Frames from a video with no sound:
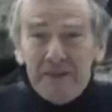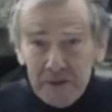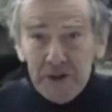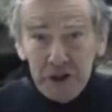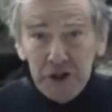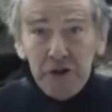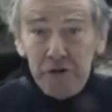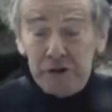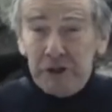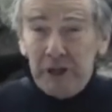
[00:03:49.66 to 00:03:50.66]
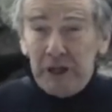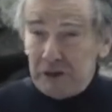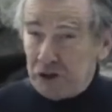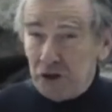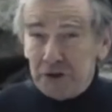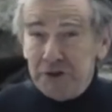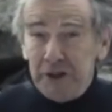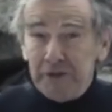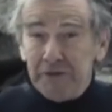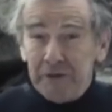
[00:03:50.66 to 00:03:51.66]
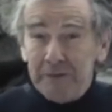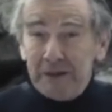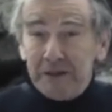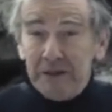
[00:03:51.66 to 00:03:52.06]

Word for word: Even the news had to shorten their format.